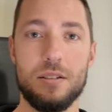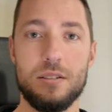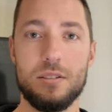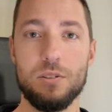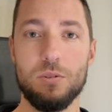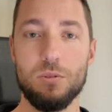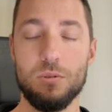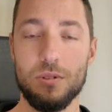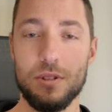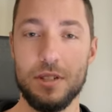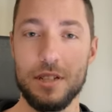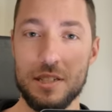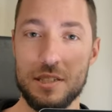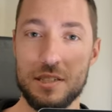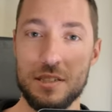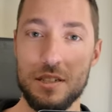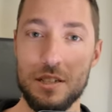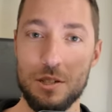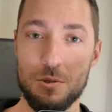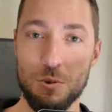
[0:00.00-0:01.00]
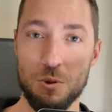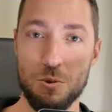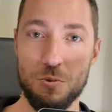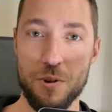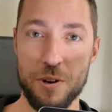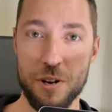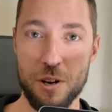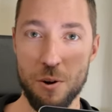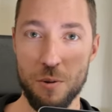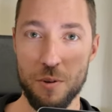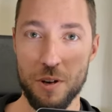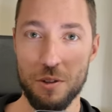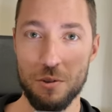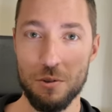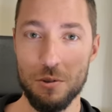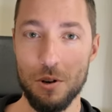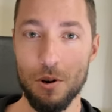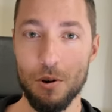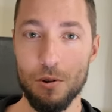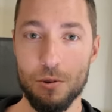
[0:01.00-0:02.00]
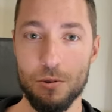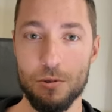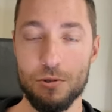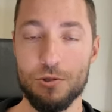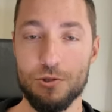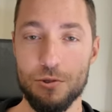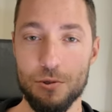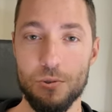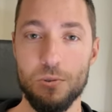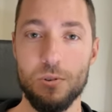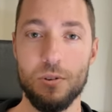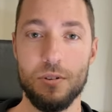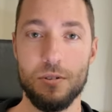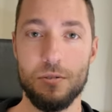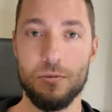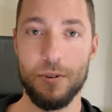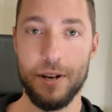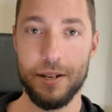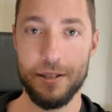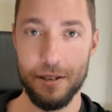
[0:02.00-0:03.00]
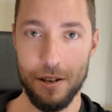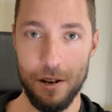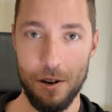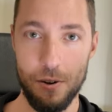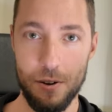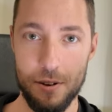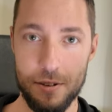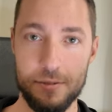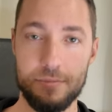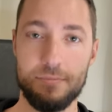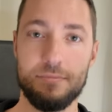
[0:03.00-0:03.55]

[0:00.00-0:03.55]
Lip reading: So this is what we're going to go through right now.